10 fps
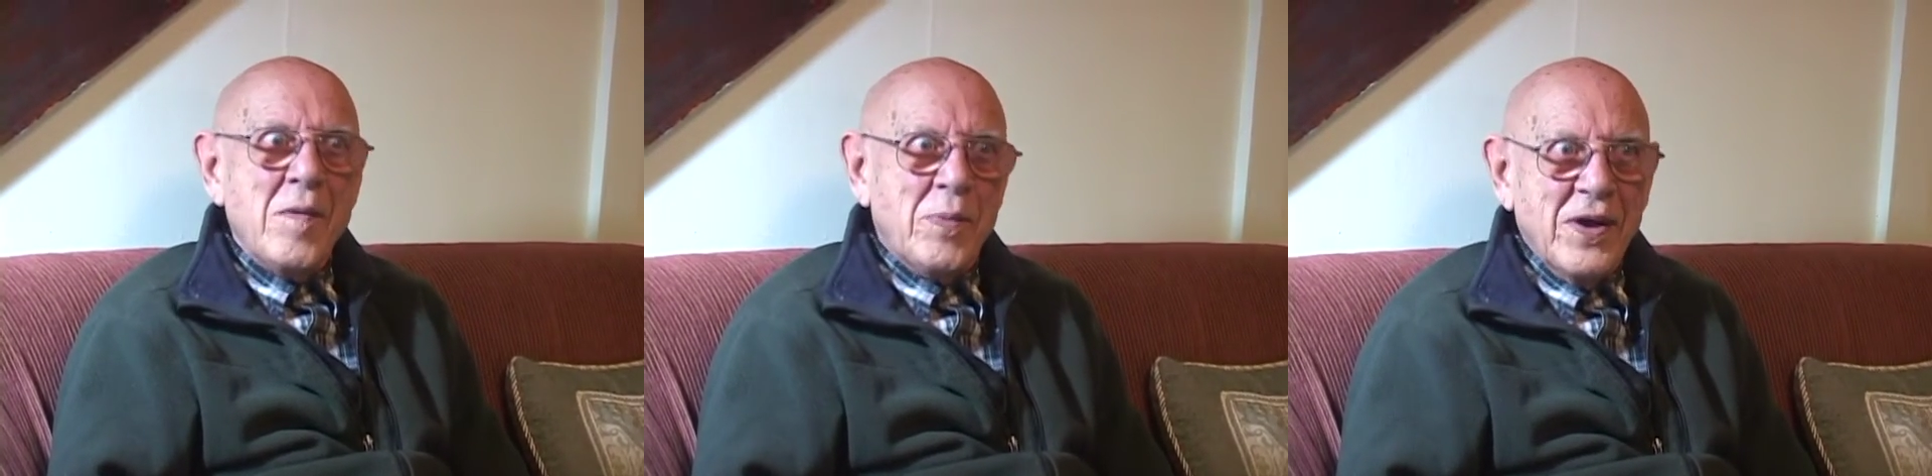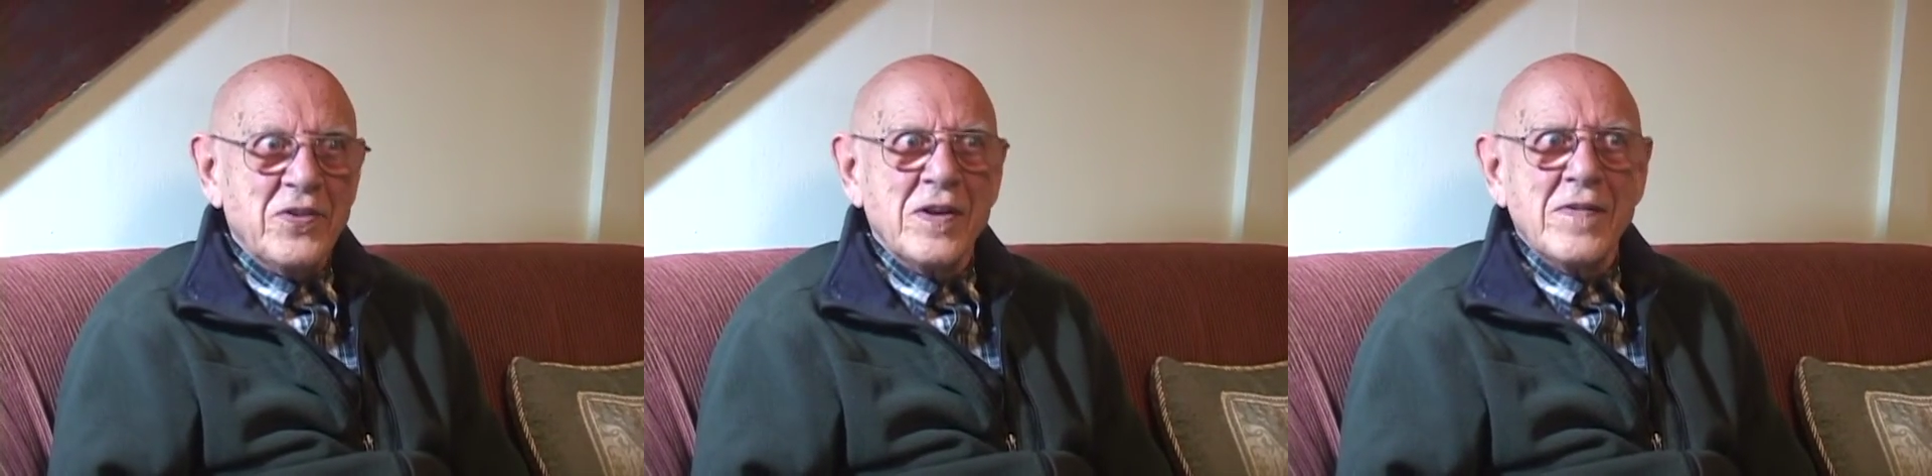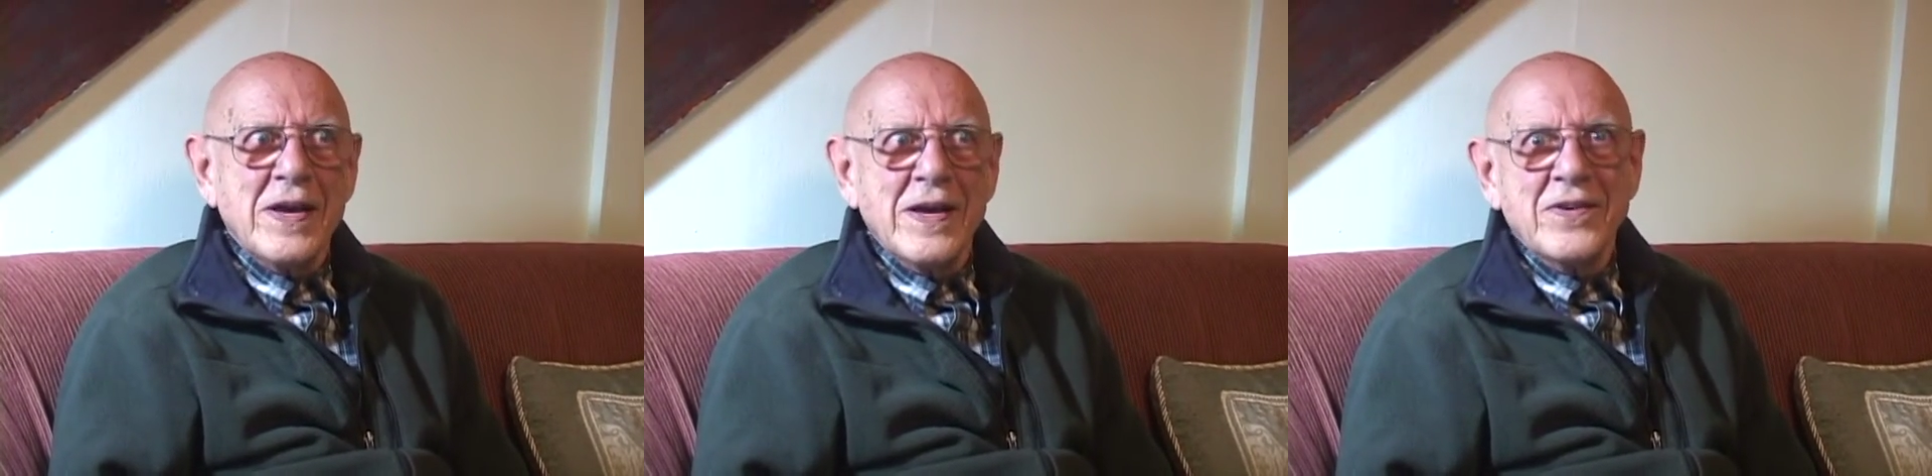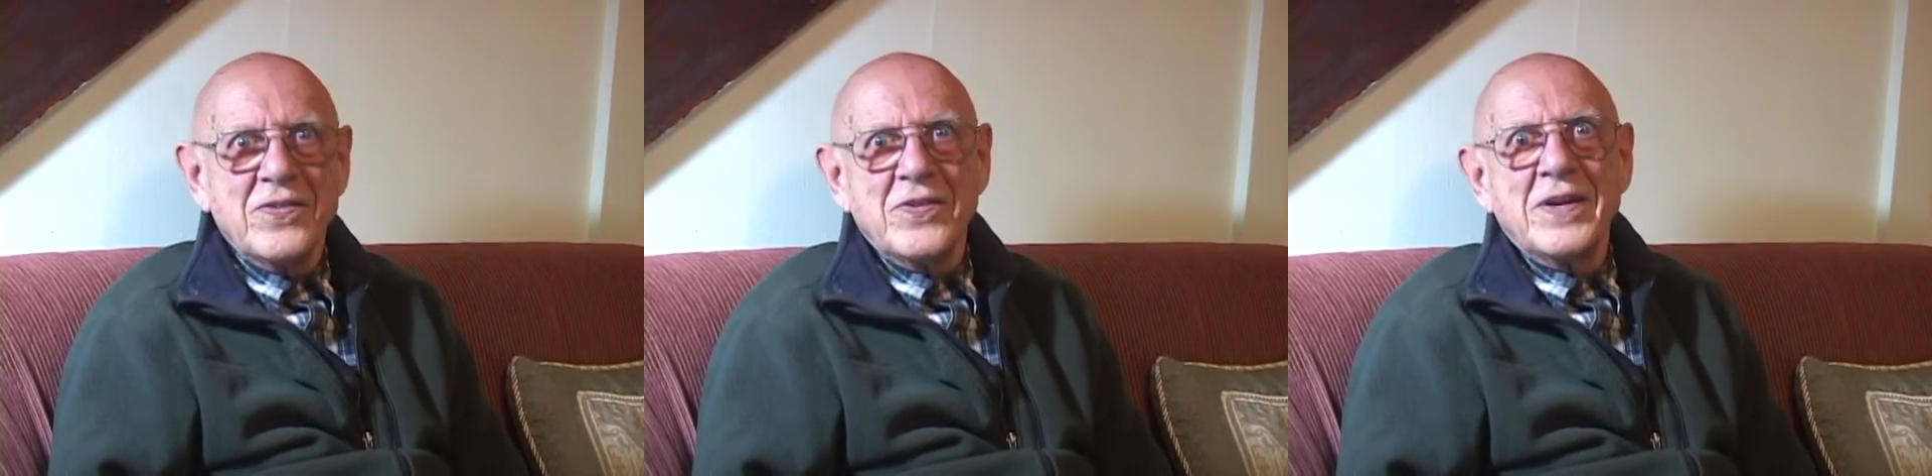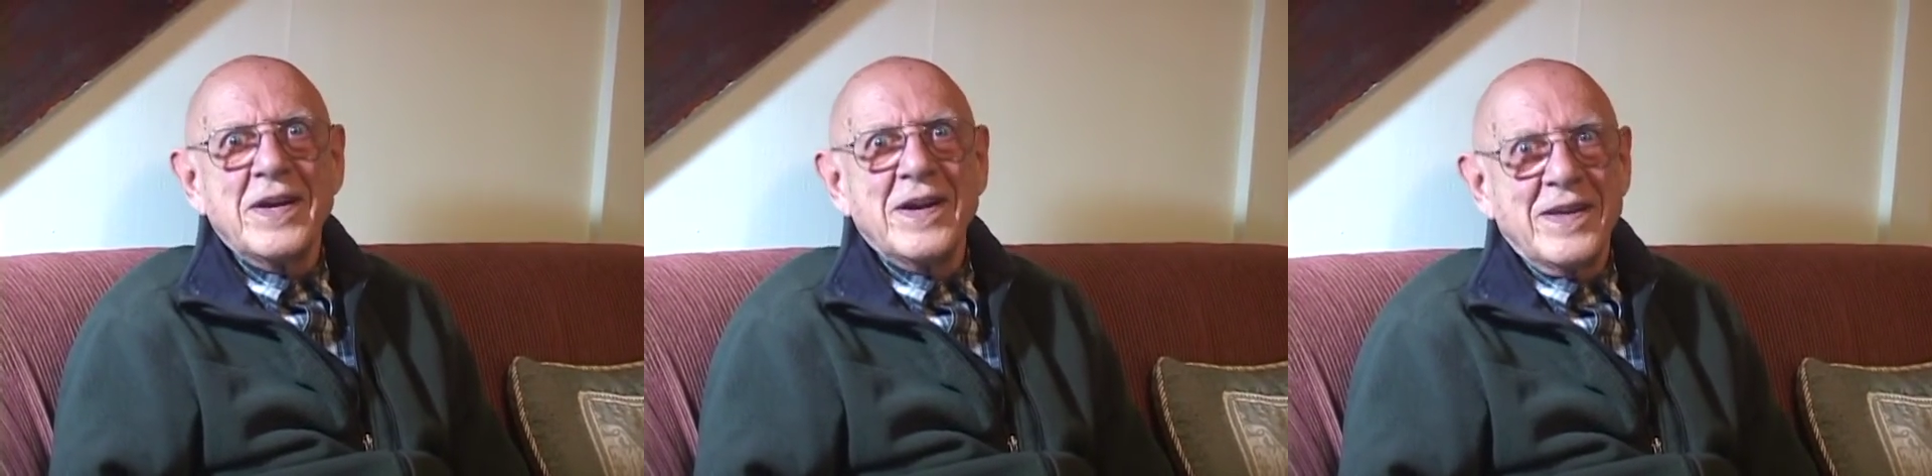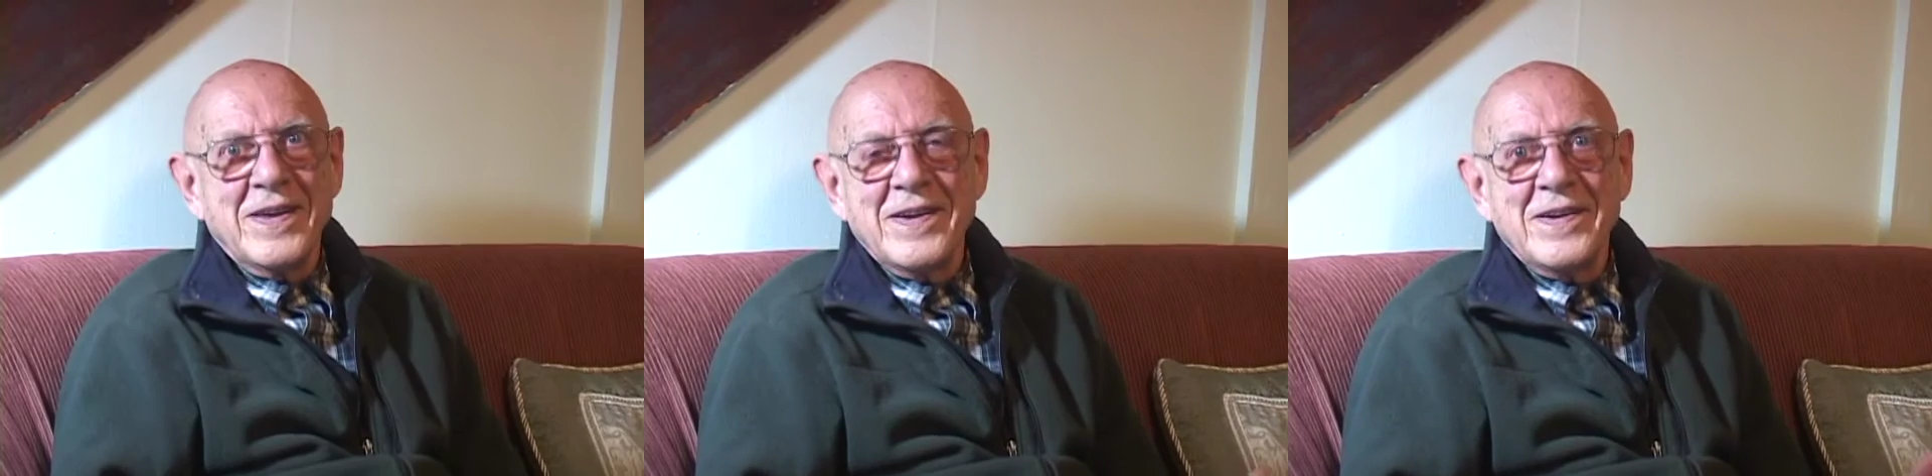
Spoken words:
positive ions are deadly.